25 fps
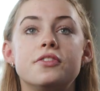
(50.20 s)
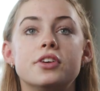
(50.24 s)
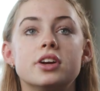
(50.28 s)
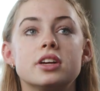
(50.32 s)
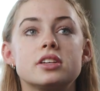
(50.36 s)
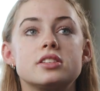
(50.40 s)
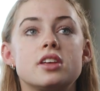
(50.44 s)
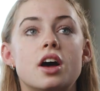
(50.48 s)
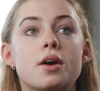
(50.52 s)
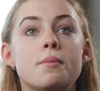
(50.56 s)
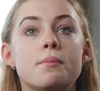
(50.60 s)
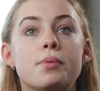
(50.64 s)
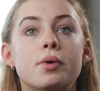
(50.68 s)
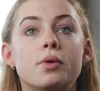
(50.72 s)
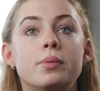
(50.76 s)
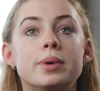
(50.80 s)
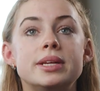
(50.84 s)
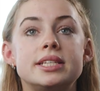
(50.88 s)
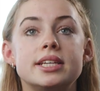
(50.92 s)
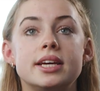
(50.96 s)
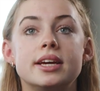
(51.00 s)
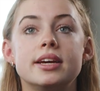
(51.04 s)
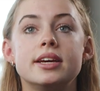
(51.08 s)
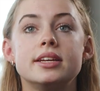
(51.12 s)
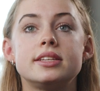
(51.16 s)
For example, we
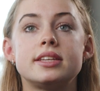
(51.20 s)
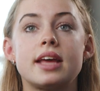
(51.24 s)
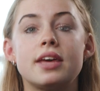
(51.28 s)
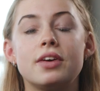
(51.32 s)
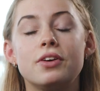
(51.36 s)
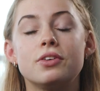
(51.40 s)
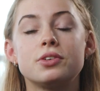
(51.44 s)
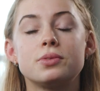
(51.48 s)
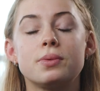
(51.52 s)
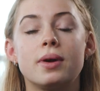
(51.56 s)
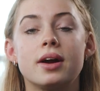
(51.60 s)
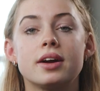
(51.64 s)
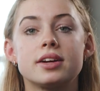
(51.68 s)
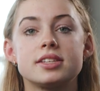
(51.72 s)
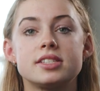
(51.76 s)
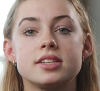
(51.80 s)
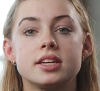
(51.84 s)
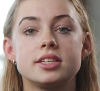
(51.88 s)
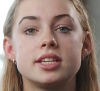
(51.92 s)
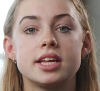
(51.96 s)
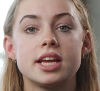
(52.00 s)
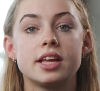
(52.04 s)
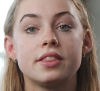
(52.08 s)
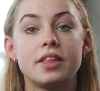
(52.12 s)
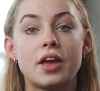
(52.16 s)
did fieldwork
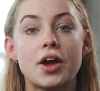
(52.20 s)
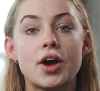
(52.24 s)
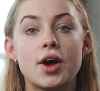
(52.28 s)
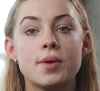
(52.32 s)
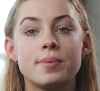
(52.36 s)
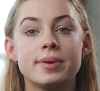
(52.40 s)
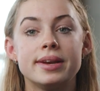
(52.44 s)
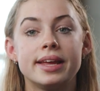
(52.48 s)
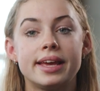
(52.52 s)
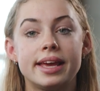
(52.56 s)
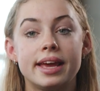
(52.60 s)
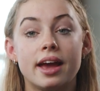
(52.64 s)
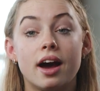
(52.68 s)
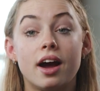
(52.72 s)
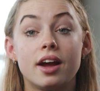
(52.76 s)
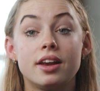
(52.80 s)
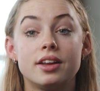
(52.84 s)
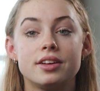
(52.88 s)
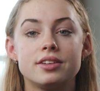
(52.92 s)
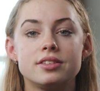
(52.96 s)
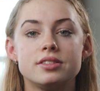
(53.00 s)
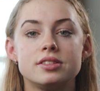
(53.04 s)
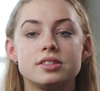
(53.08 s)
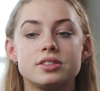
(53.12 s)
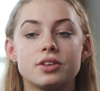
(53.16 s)
studying the urban heat
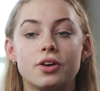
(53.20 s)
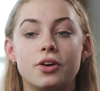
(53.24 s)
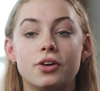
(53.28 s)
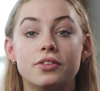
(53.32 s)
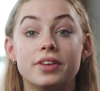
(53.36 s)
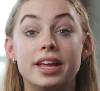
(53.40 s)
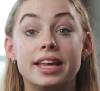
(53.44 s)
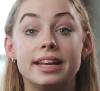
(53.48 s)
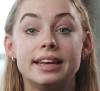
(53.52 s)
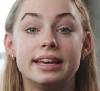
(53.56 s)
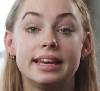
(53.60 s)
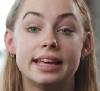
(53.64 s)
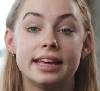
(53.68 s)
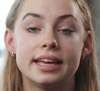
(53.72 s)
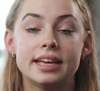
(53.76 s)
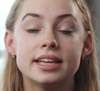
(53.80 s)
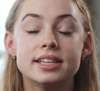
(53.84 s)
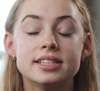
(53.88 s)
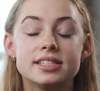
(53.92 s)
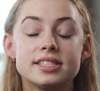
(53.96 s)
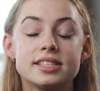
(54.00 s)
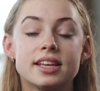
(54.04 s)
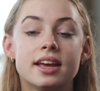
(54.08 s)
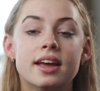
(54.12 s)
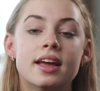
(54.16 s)
island of, in
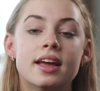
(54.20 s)
Leeds,